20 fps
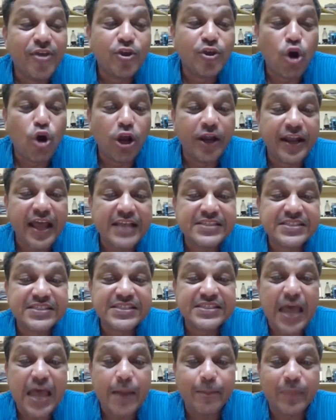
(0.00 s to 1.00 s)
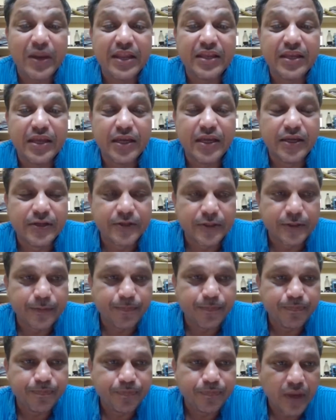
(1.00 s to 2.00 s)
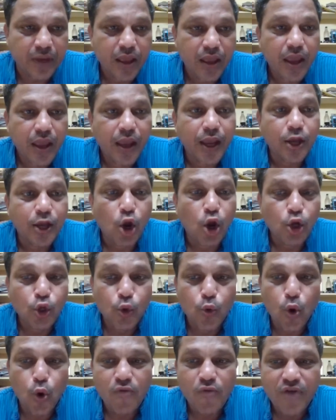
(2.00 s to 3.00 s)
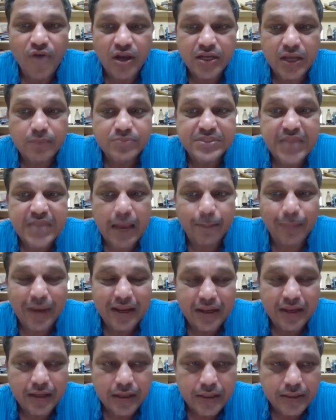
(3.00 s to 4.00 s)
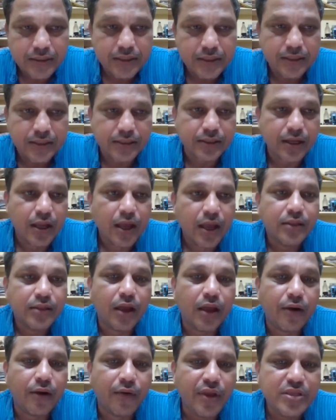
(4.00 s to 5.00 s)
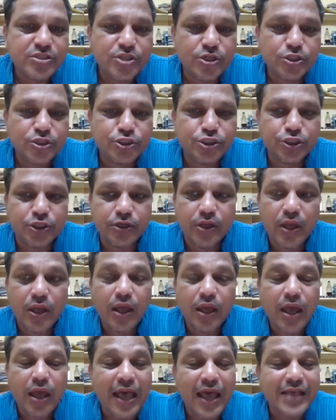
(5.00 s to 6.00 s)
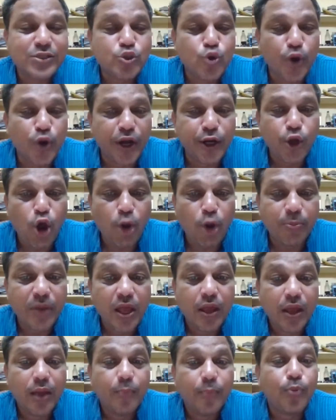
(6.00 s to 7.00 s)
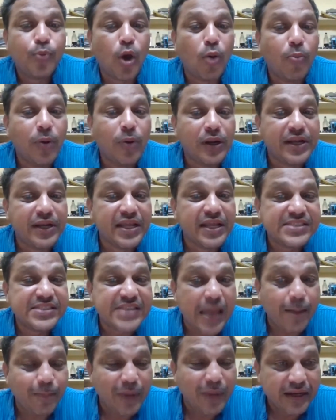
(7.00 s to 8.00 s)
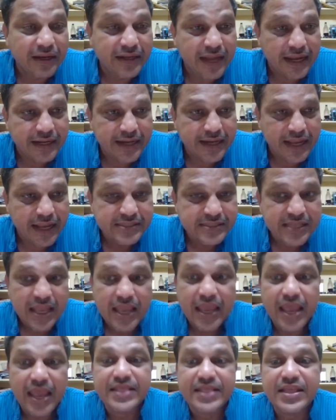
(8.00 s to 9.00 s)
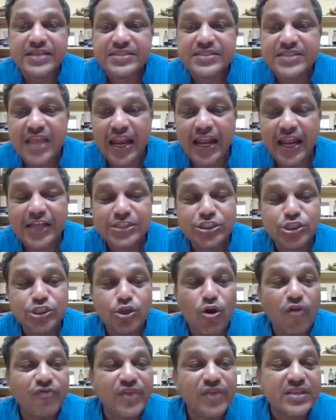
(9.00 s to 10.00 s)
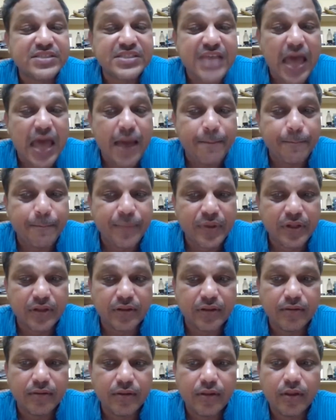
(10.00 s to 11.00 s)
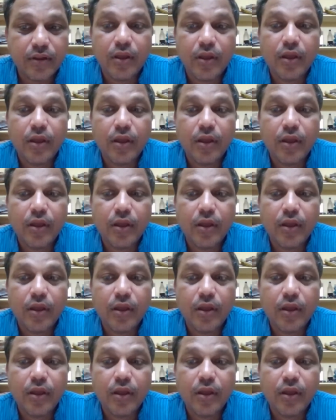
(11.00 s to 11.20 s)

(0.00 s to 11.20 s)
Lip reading: we call it as sampling error. In order to overcome sampling error, the researcher has to adopt probability sampling techniques in the selection of the sample.